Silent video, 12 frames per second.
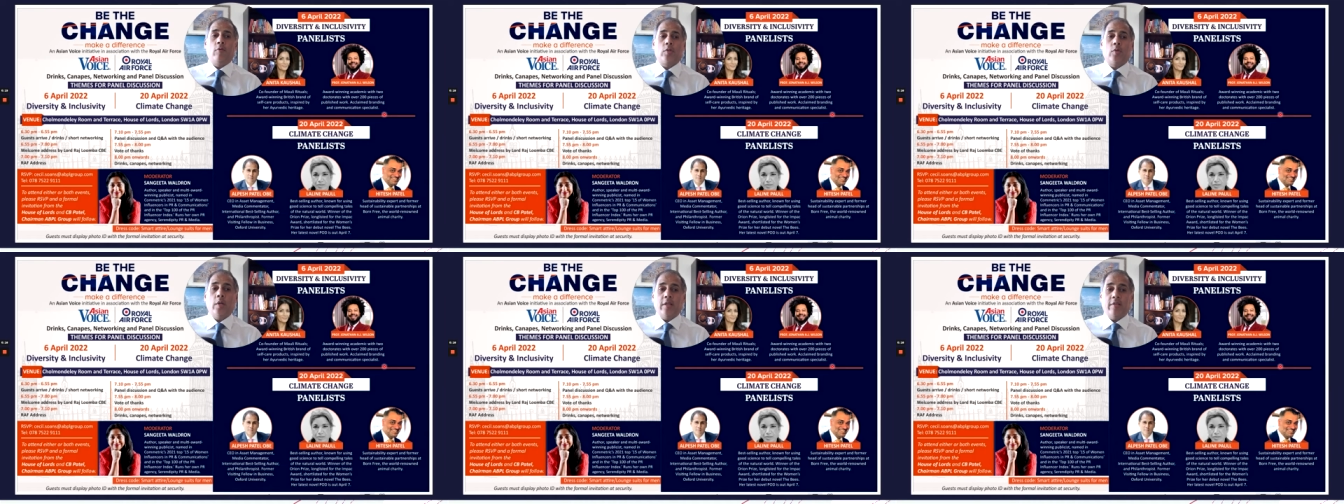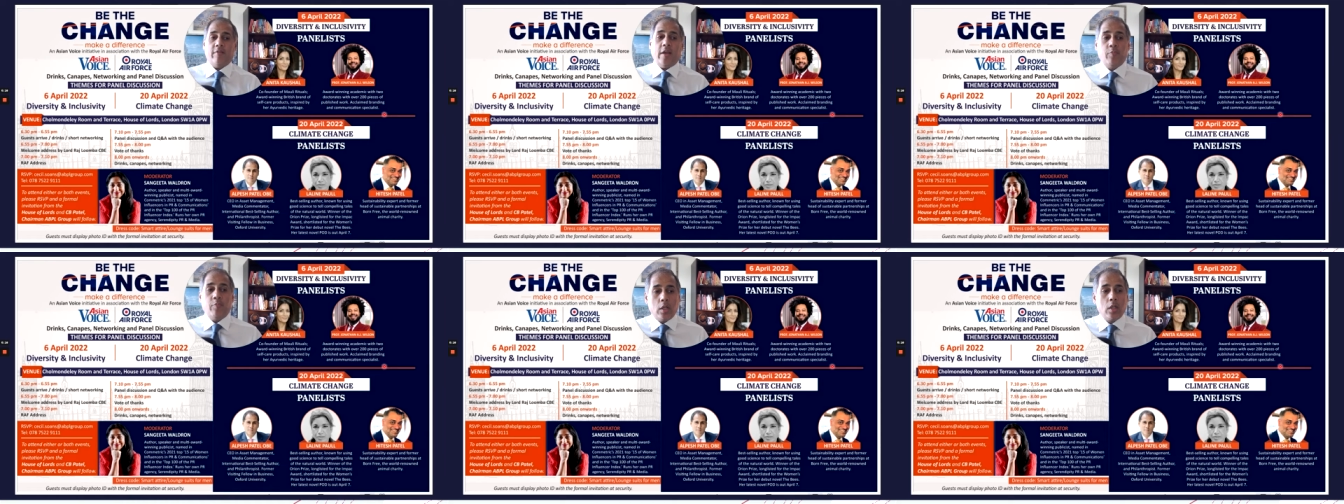twentieth of
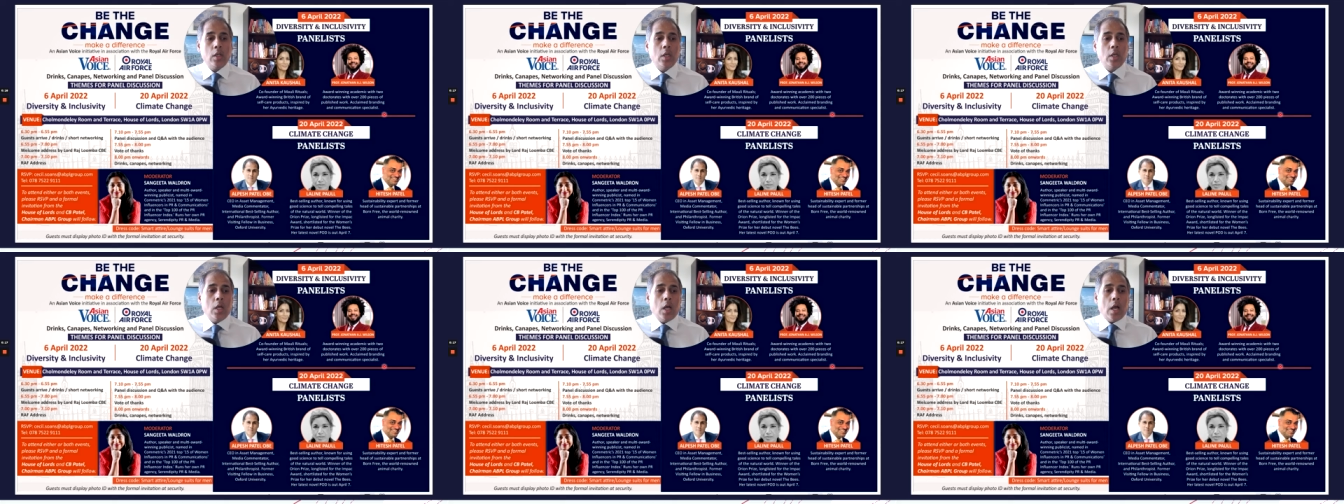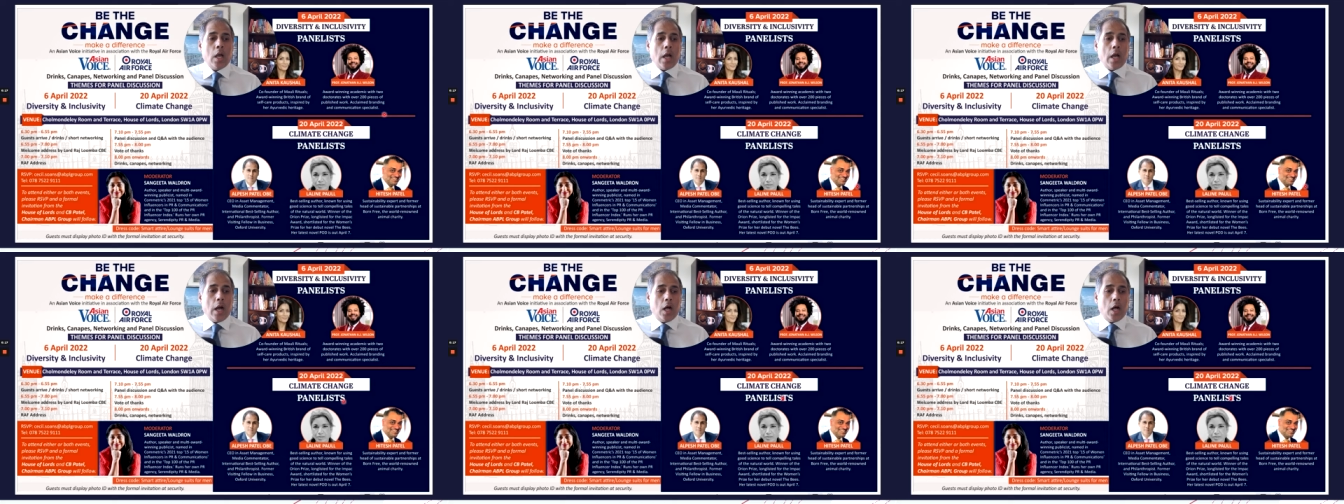April,
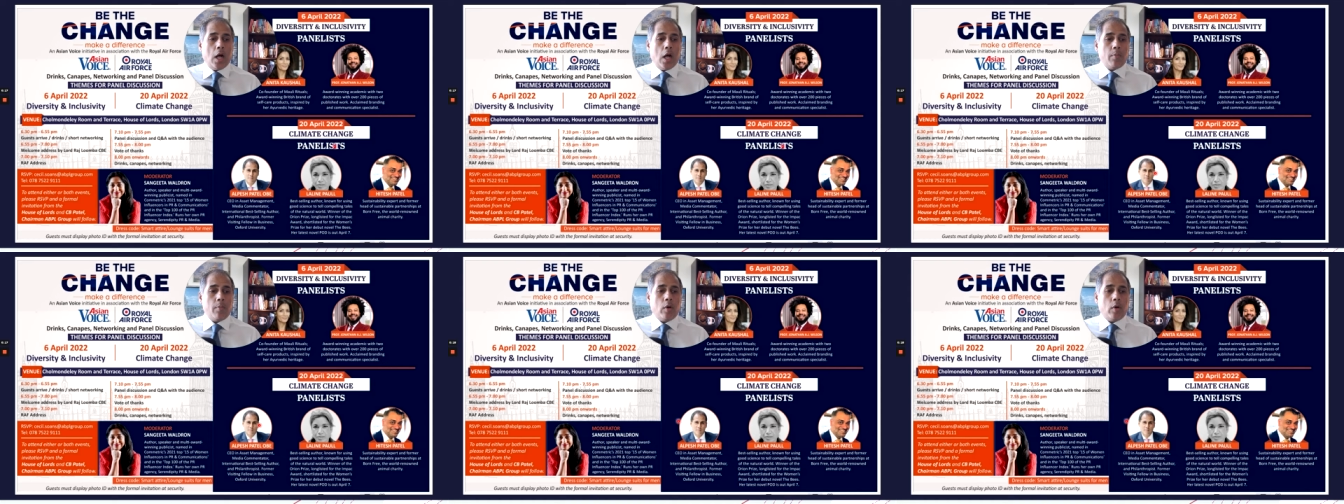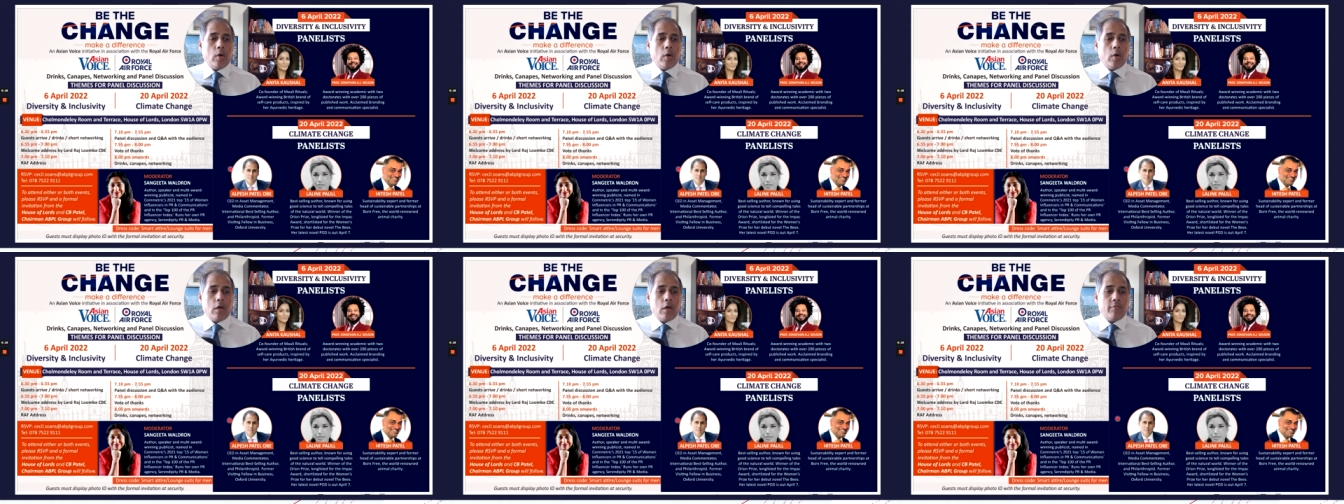I'll be one
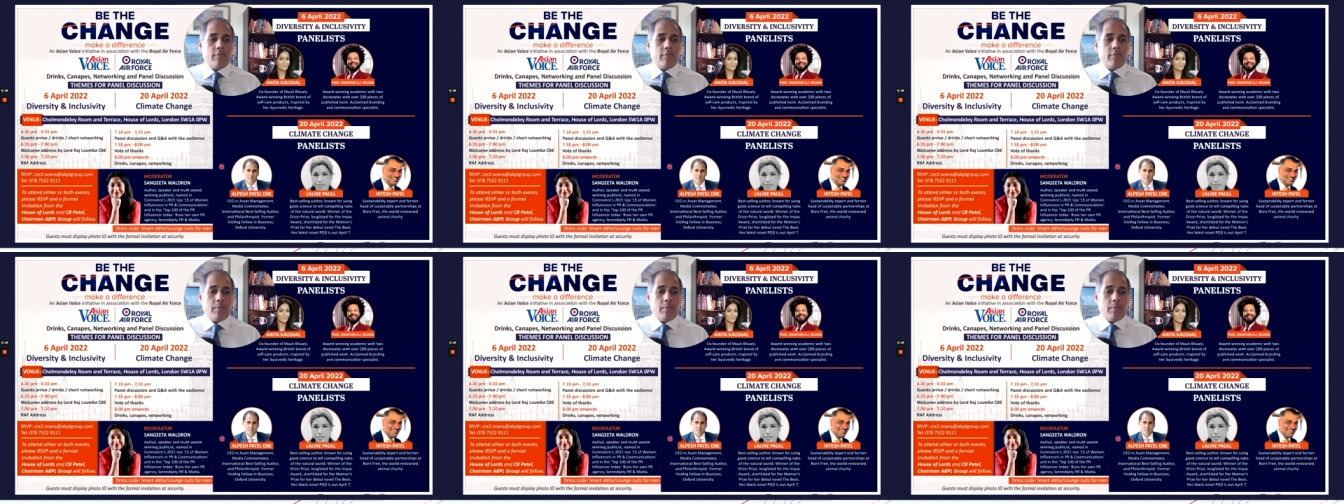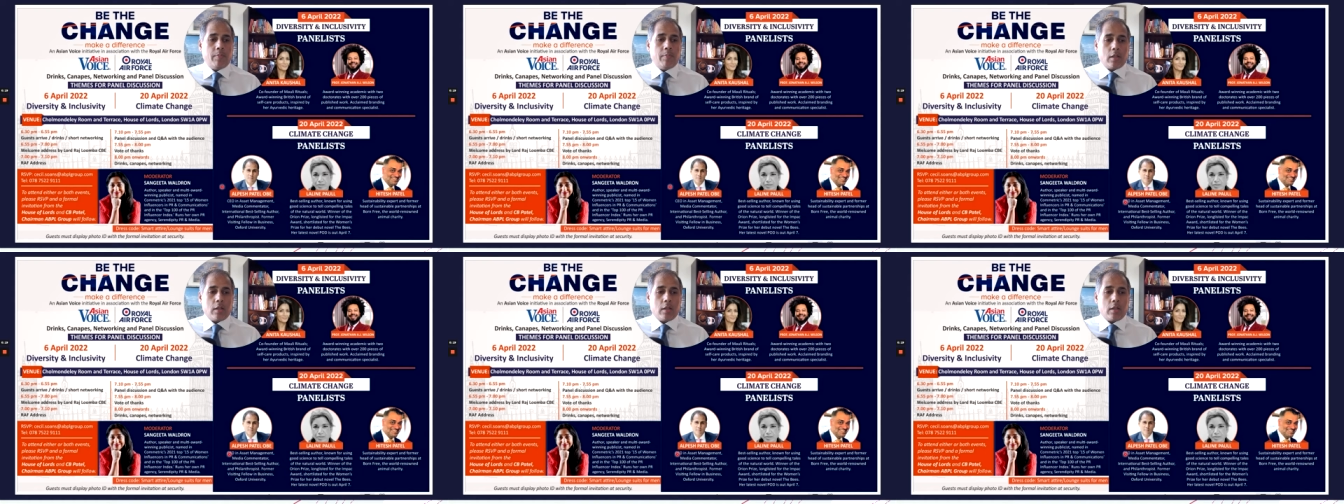of the panel
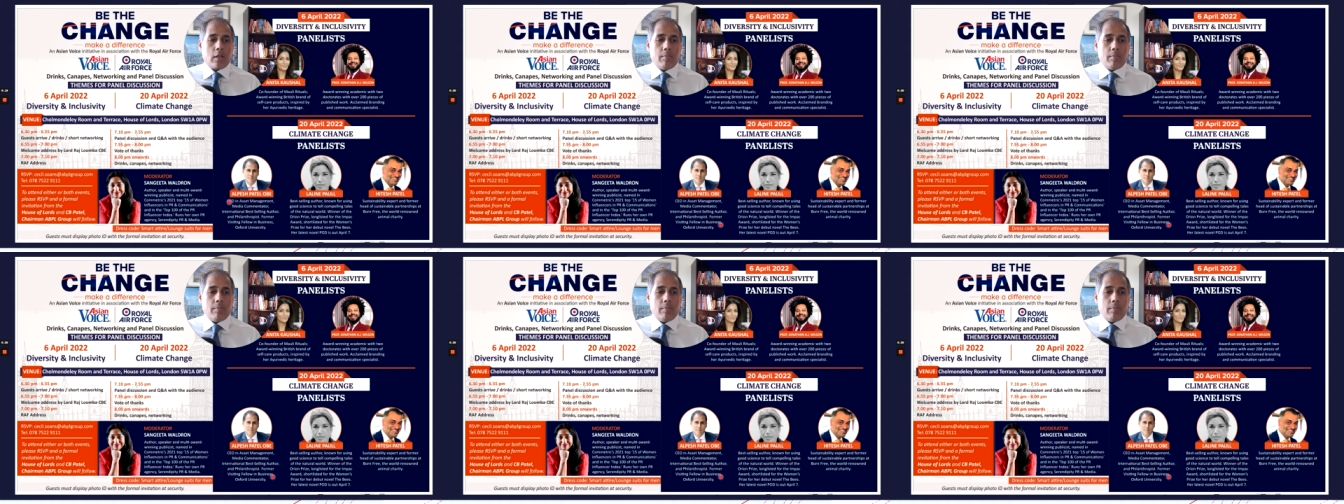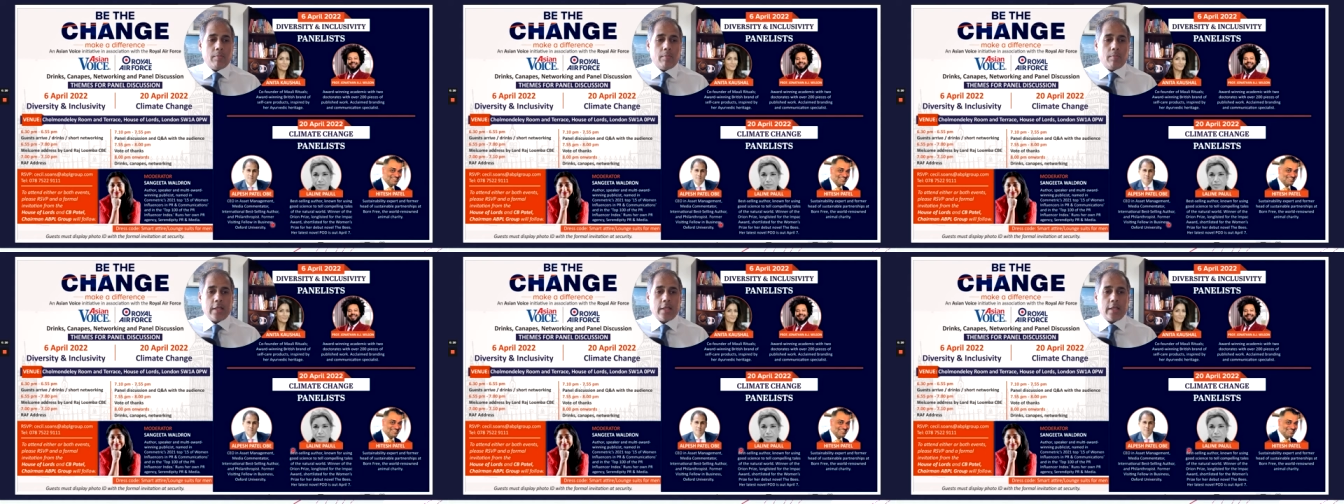members. There you
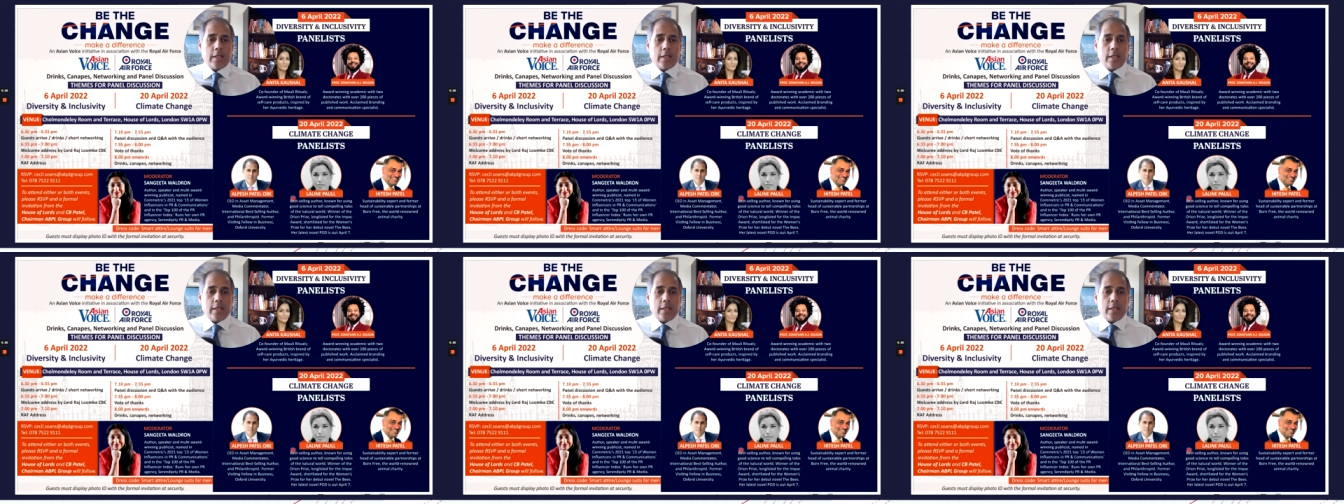are.